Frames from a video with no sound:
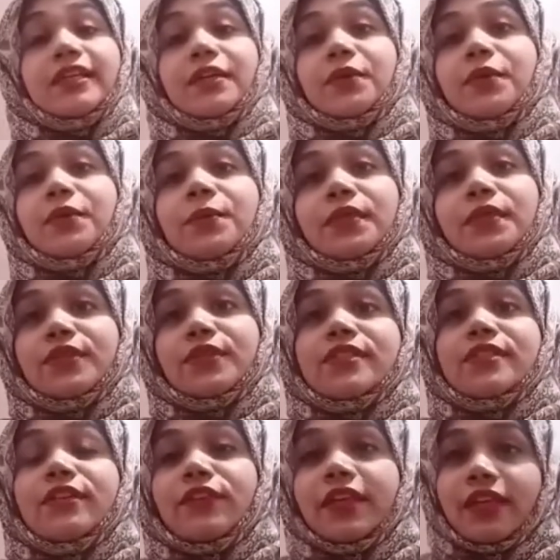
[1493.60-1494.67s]
agree with you,
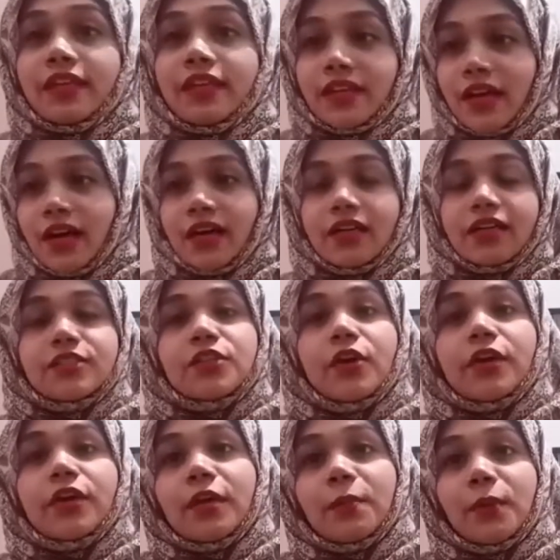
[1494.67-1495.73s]
Stephanie.
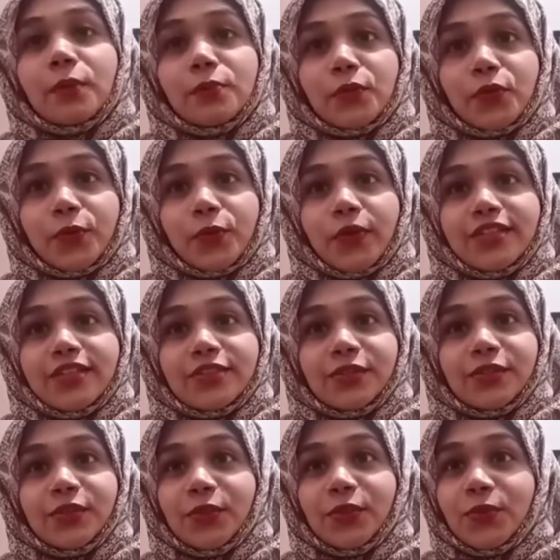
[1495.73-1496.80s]
Talking about motivation,
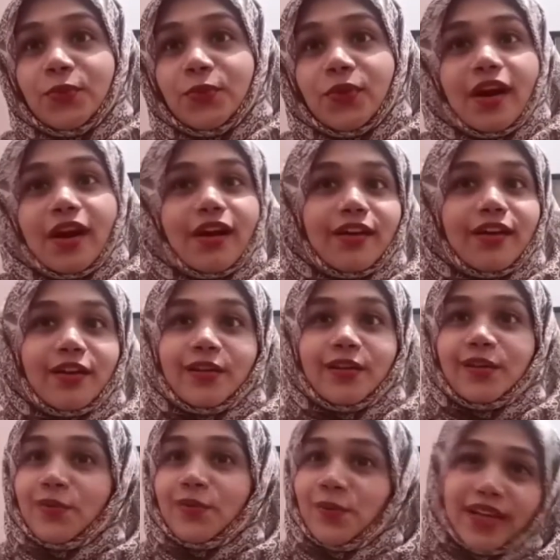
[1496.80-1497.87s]
you are
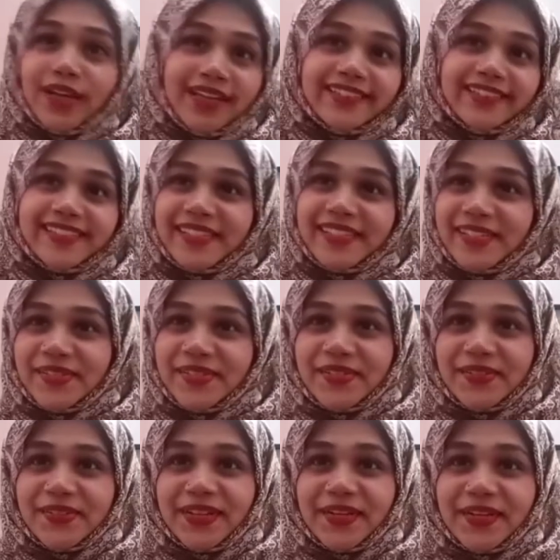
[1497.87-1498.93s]
a great
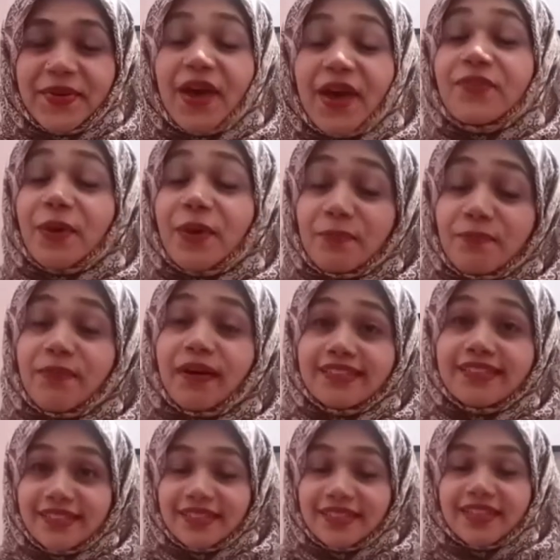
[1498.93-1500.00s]
teacher and you have
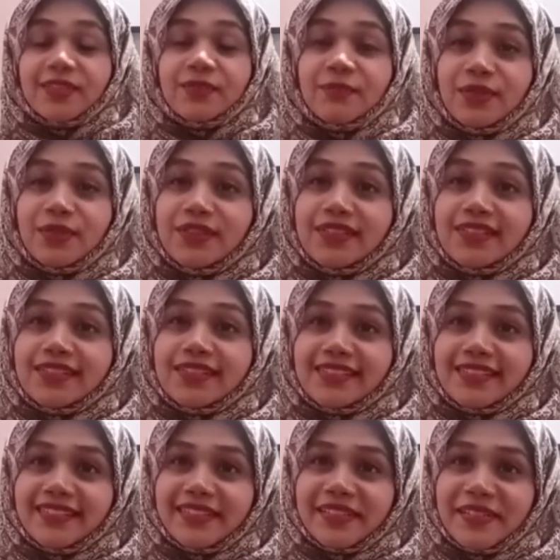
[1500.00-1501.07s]
abundant experience
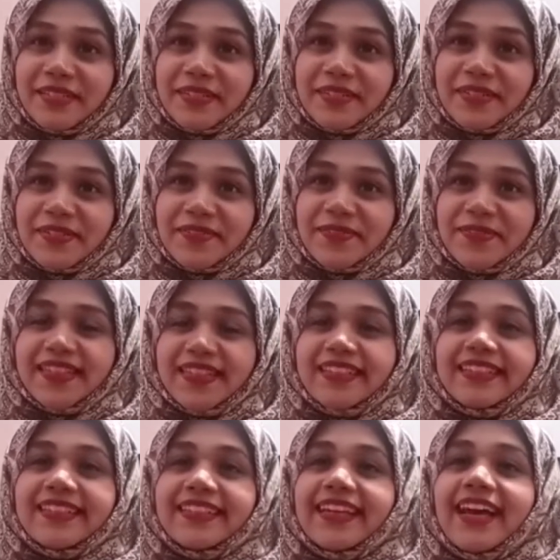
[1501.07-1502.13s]
in the teaching
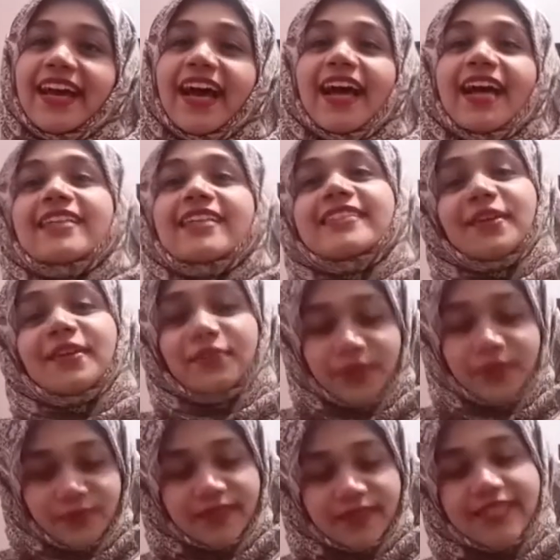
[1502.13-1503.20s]
field.
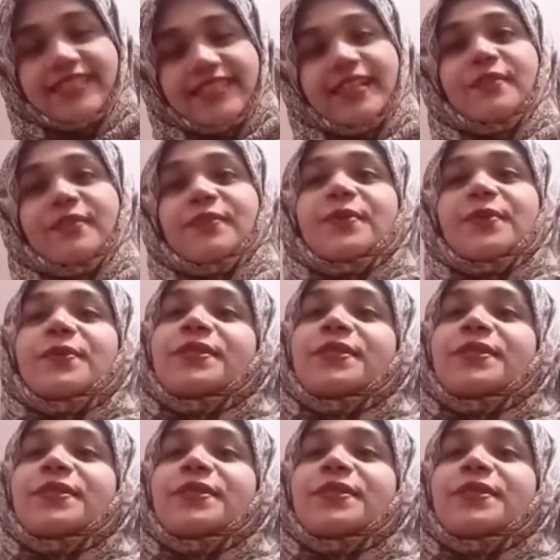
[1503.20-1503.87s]
Stephanie, please tell me, what